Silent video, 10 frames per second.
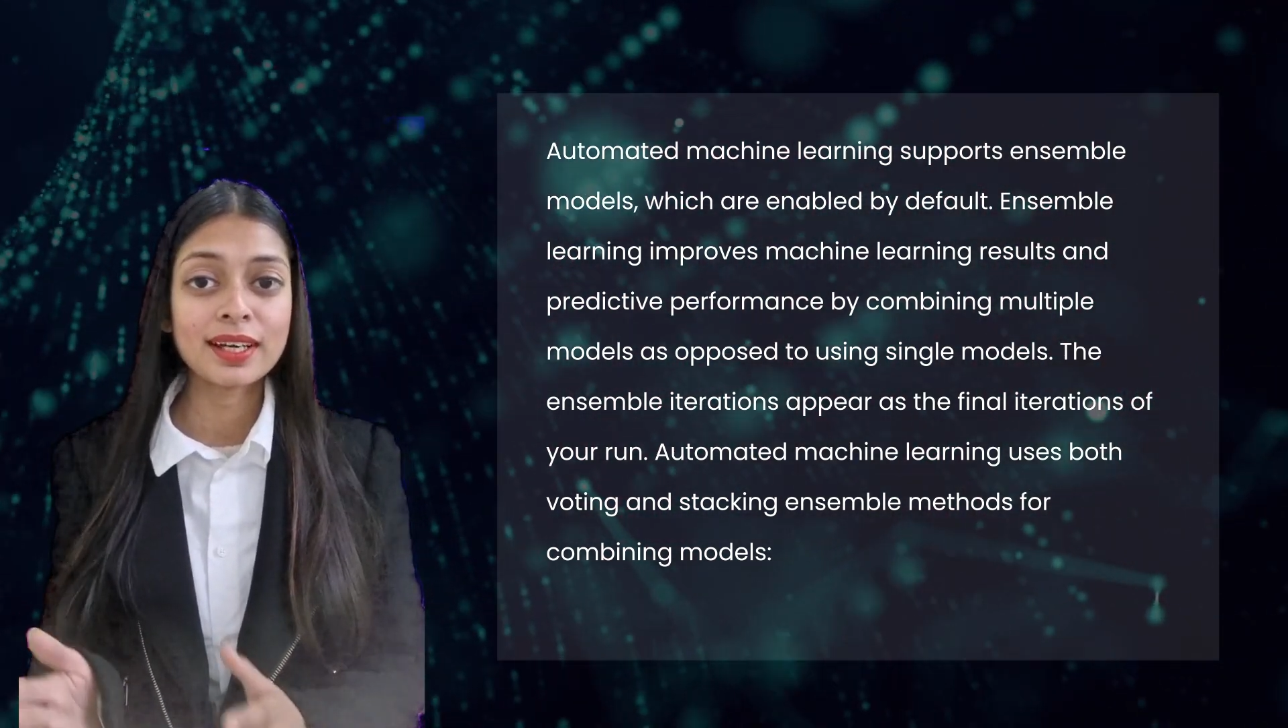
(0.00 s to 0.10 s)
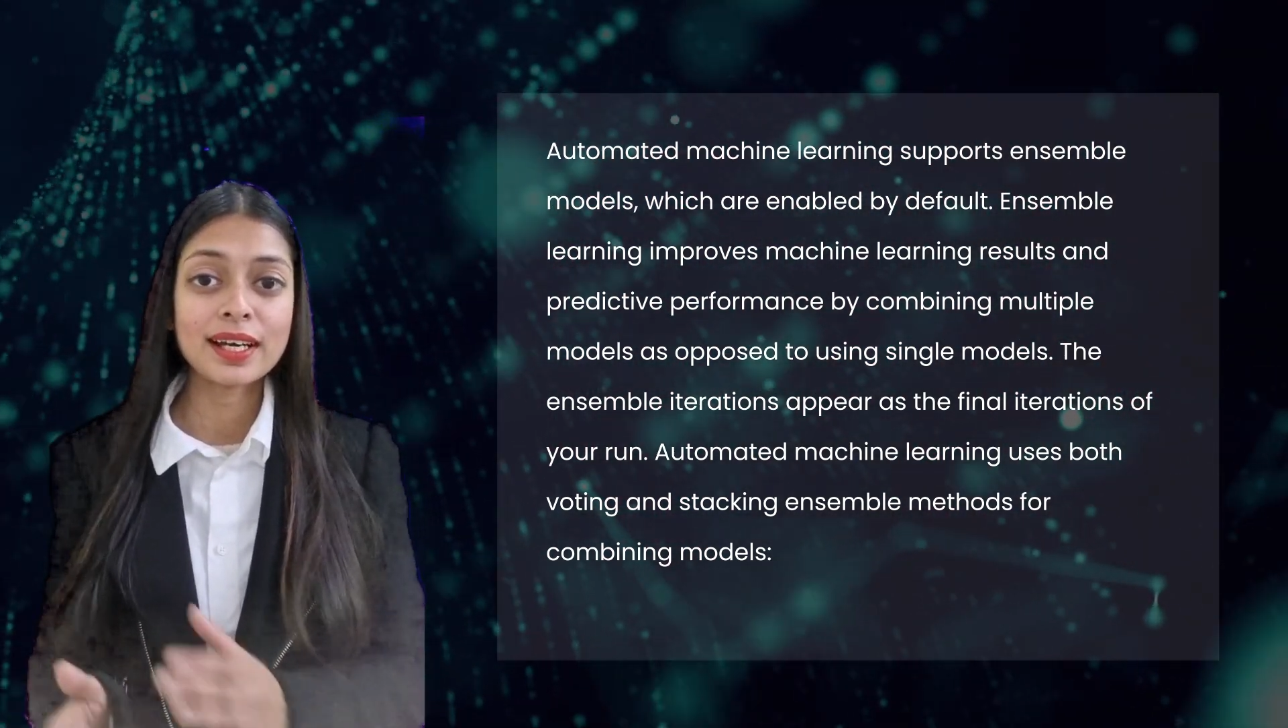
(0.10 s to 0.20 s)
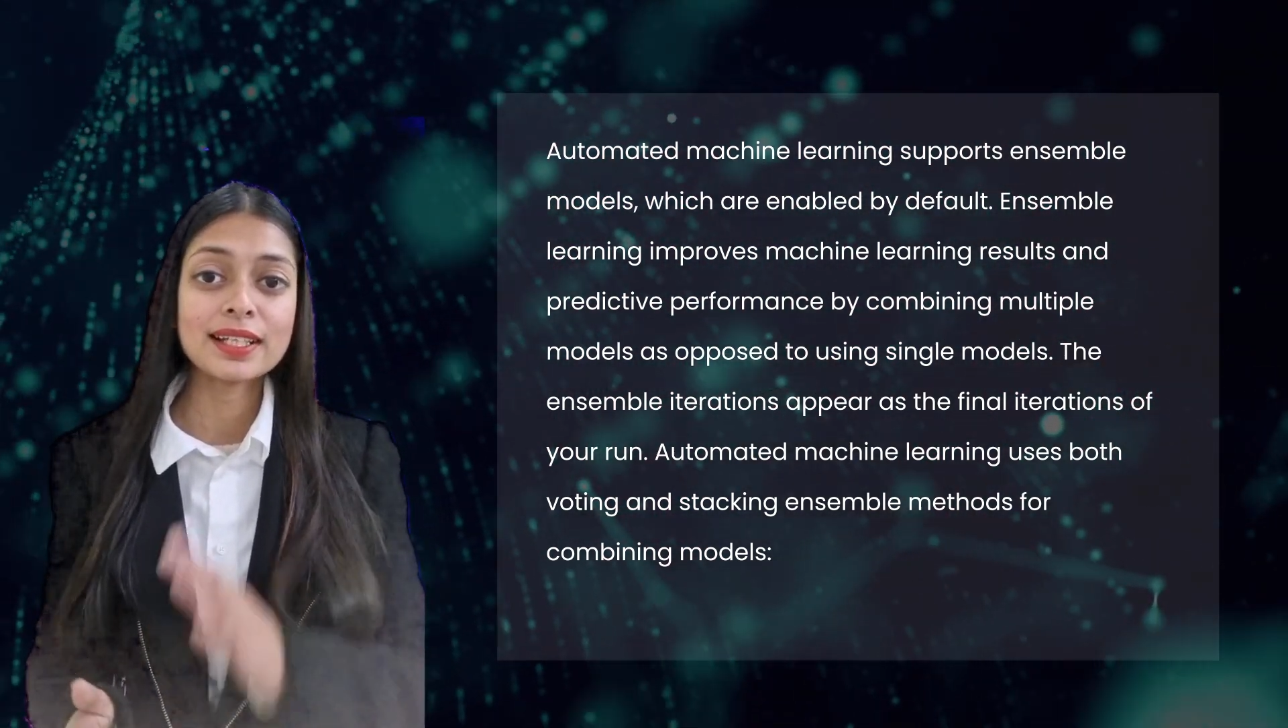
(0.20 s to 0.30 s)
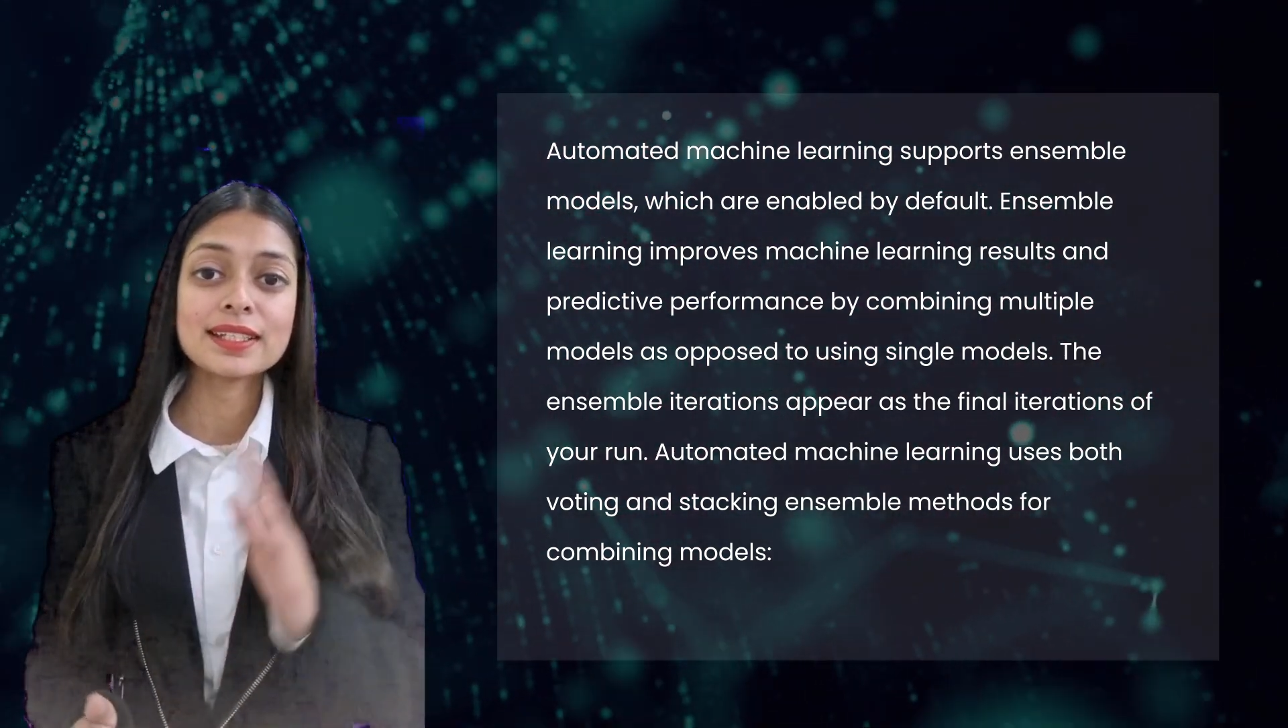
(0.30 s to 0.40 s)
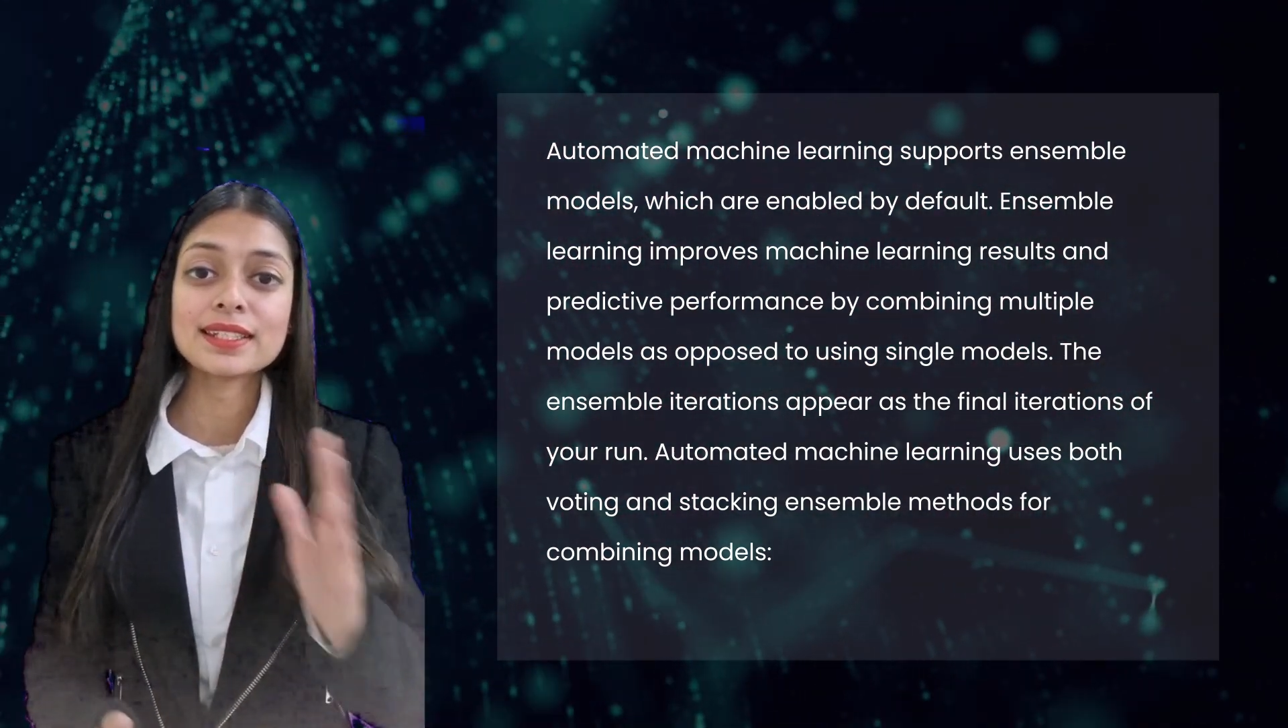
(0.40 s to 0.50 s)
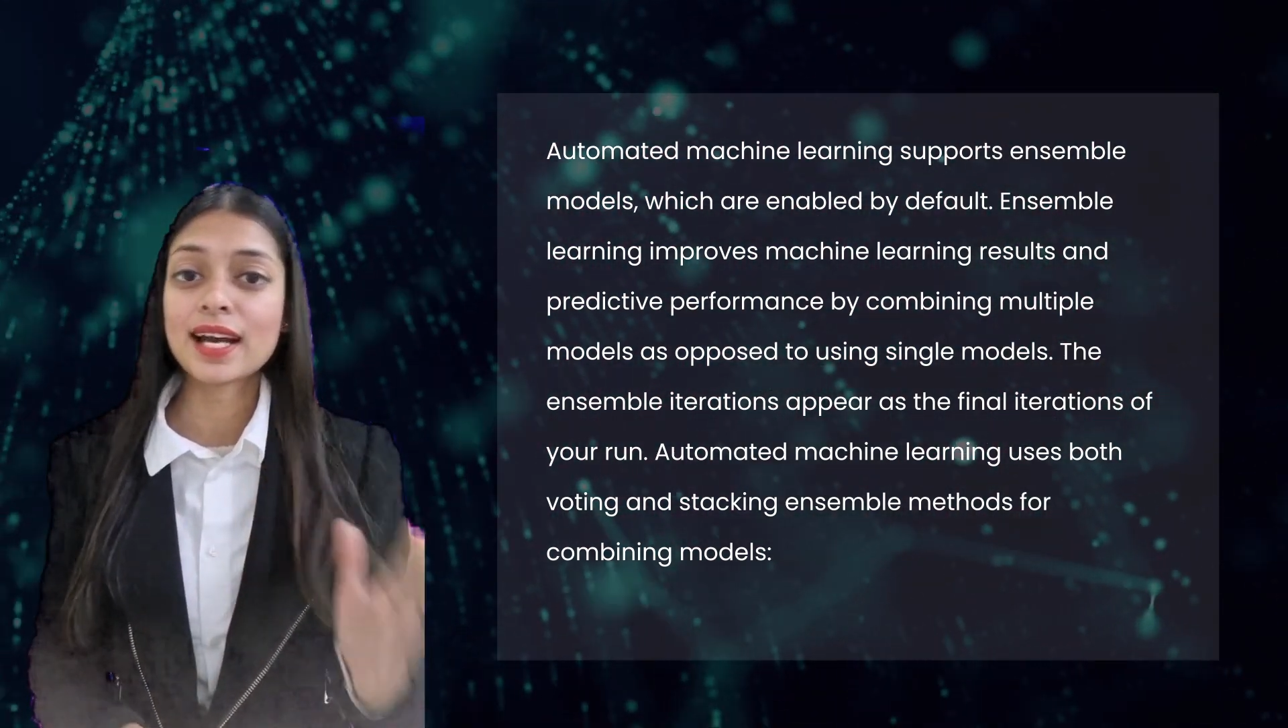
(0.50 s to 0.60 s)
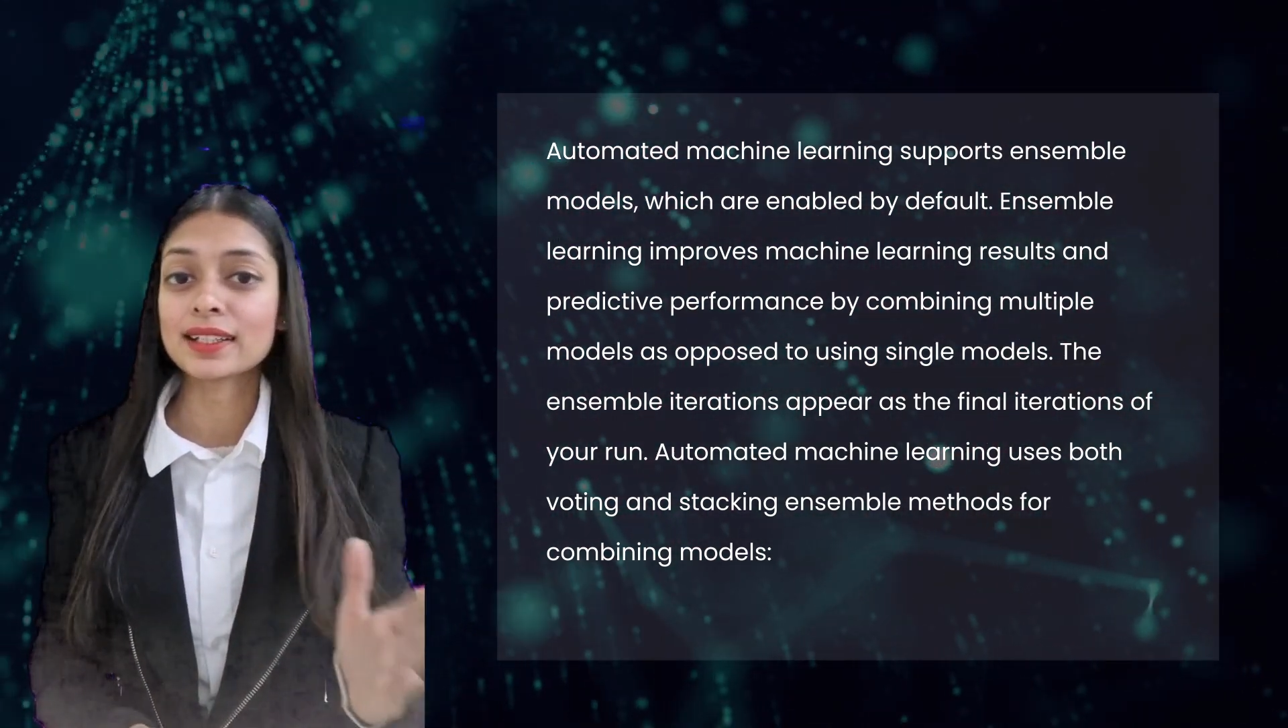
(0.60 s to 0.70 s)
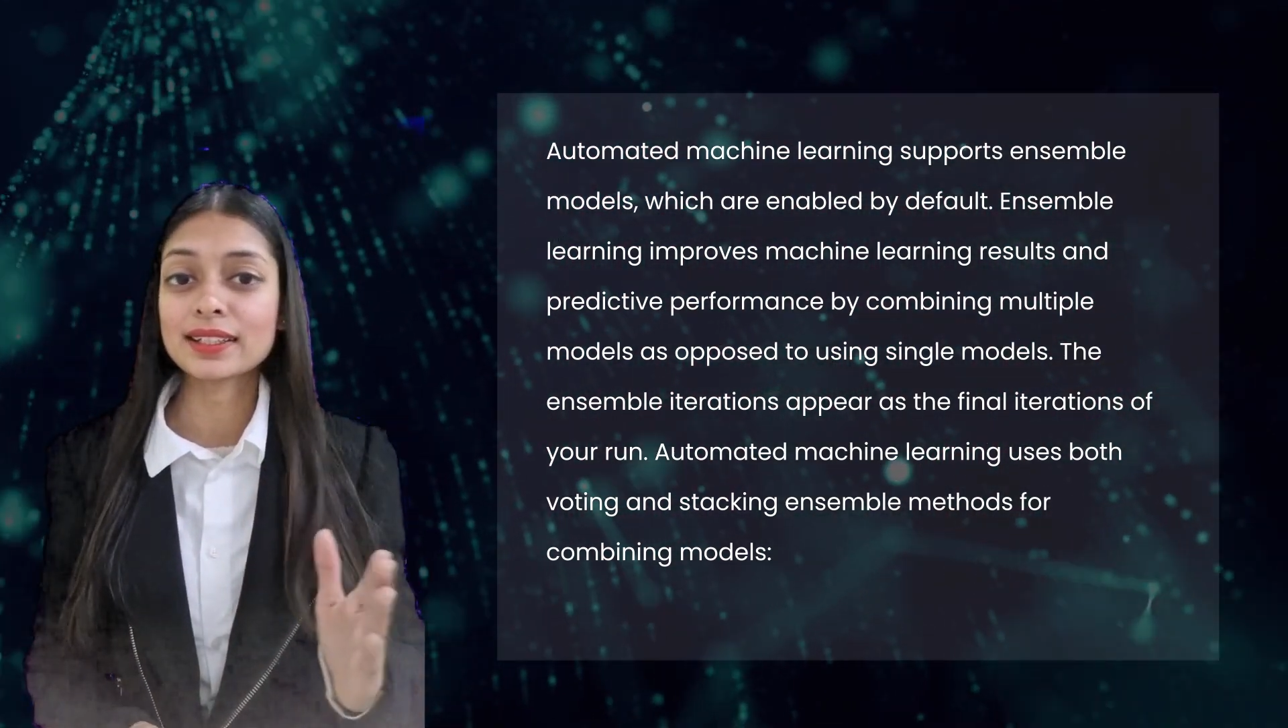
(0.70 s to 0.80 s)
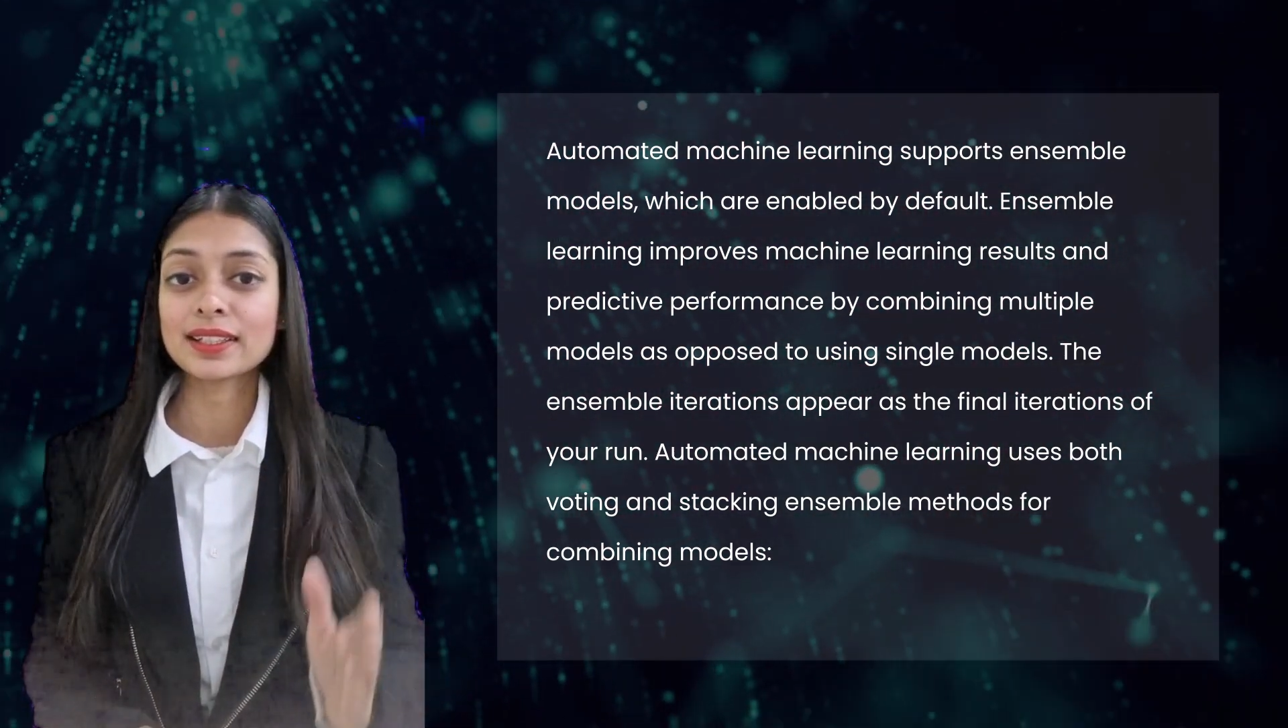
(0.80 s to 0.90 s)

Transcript: and stacking